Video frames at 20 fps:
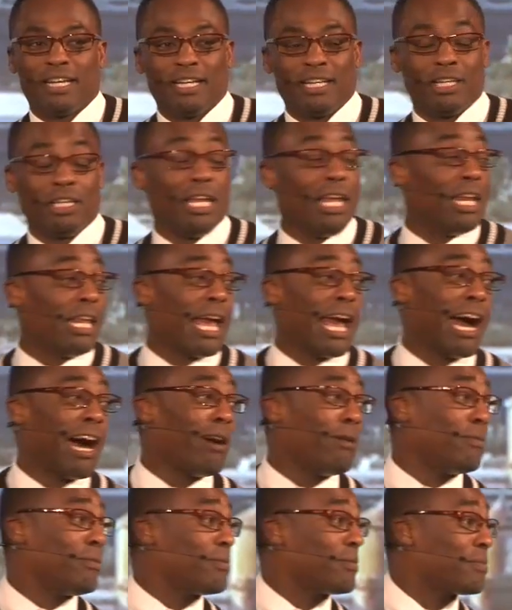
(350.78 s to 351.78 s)
You need any
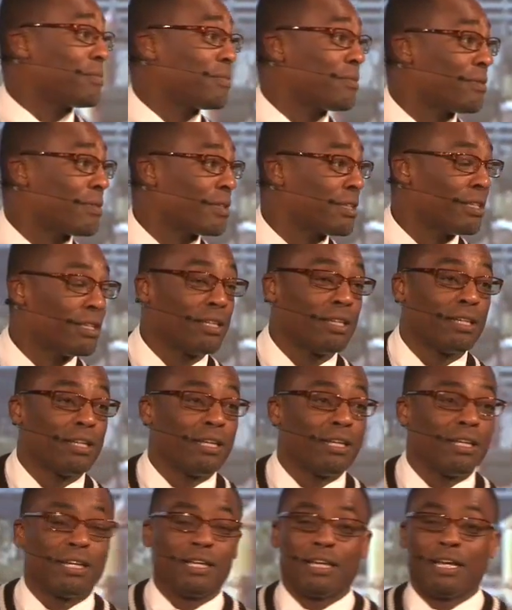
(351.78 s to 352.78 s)
help?
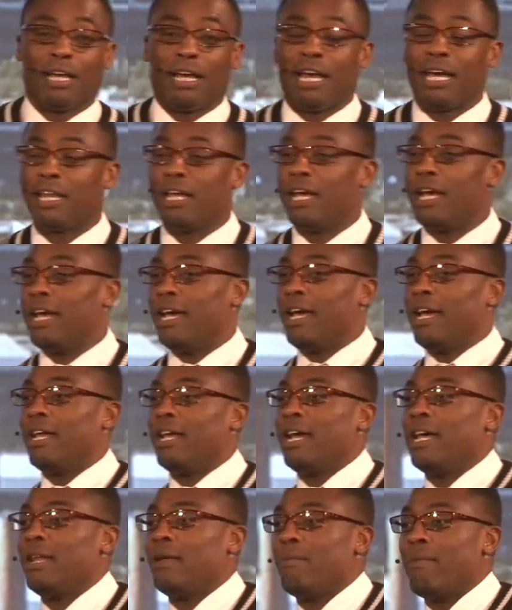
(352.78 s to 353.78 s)
And
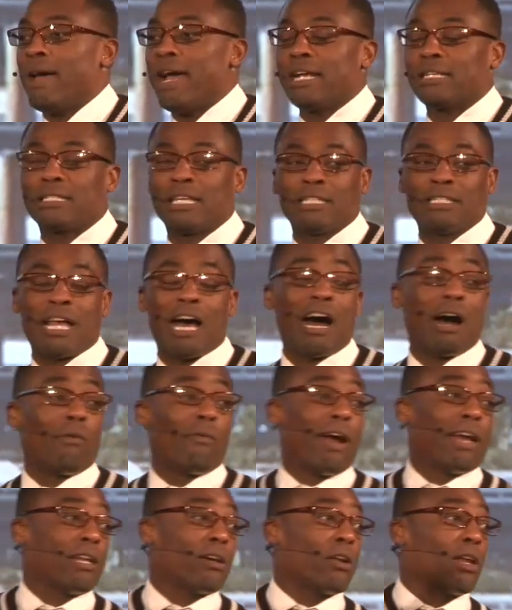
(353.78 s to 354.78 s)
the man says, no, I'm
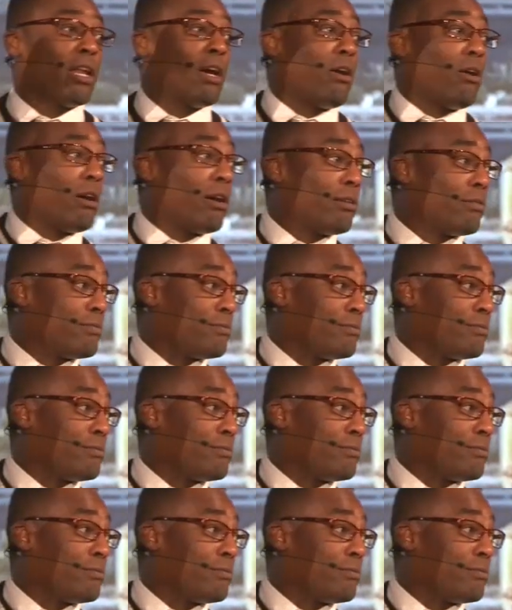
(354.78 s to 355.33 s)
waiting on the Lord.